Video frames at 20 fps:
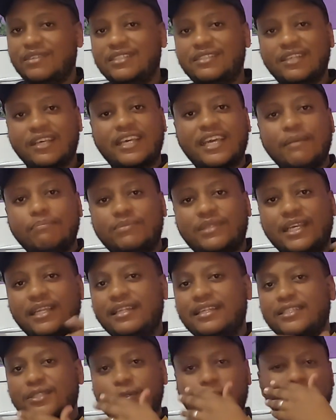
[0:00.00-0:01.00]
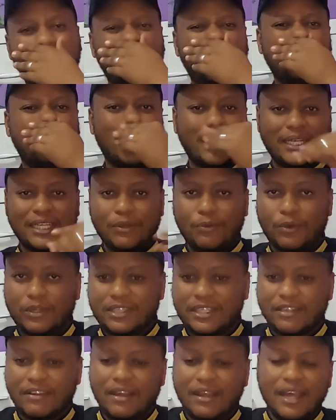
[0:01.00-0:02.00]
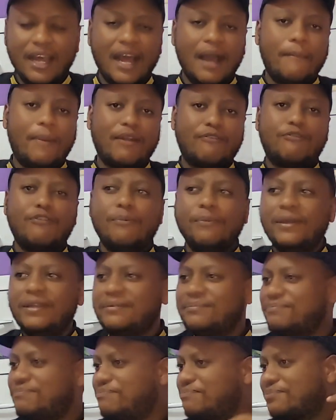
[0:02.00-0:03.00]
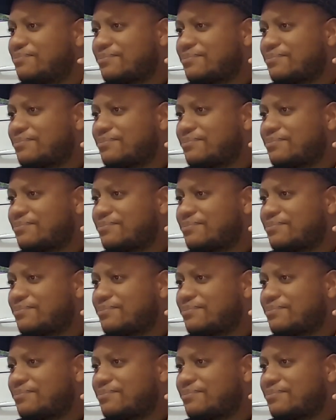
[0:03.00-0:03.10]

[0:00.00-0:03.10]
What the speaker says: He's the captain, he's what, but he won't. But for me,